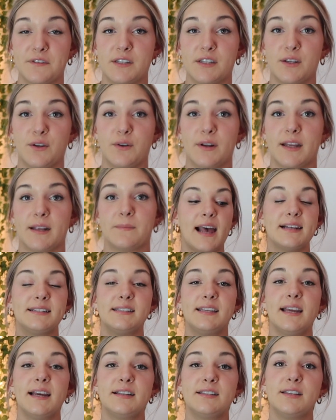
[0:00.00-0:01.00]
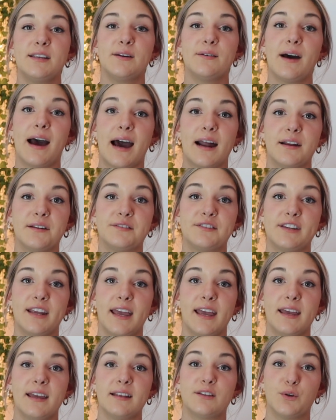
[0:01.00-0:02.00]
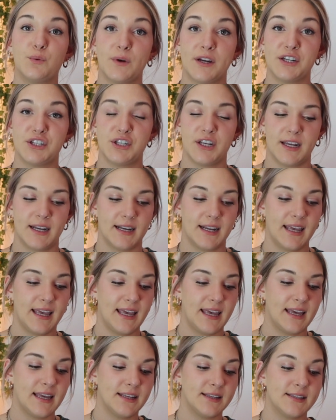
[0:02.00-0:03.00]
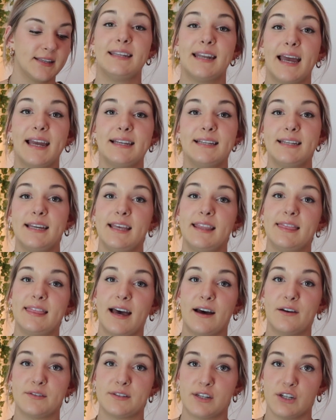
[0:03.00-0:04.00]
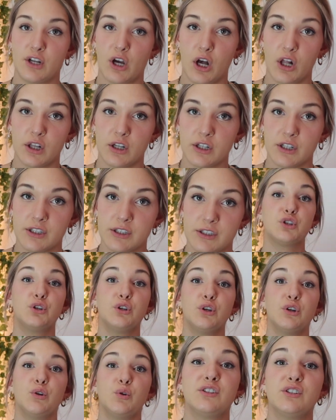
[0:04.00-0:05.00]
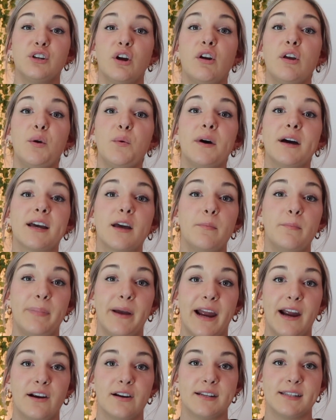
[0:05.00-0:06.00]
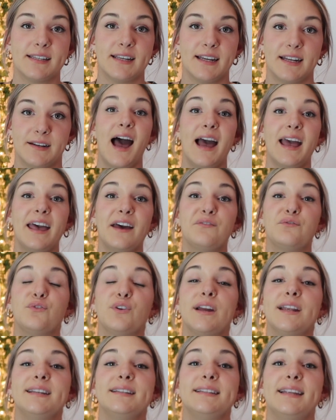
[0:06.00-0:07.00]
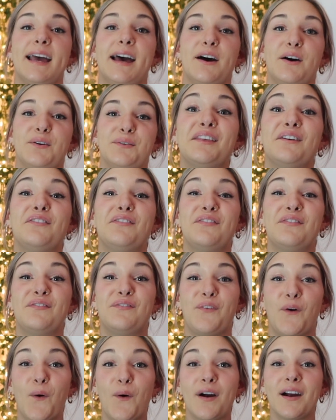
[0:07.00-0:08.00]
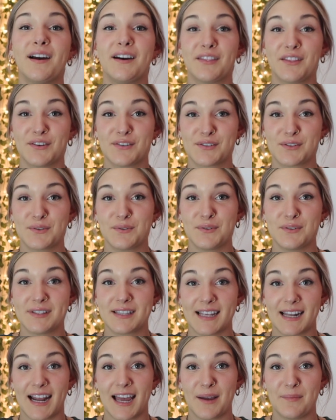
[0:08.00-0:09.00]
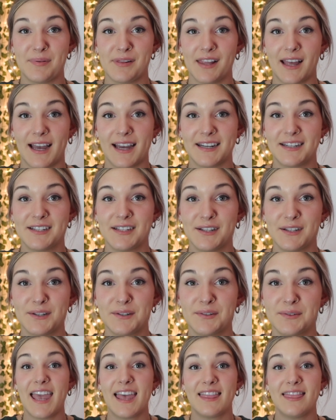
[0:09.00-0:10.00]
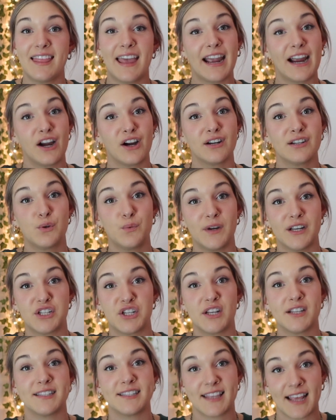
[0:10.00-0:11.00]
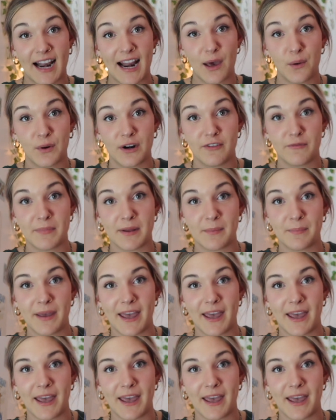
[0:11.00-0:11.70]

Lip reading: student. SDSU out-of-state tuition is $19,000. to show you a comparison, I have written down the four other schools that I applied to and their tuitions that I would have been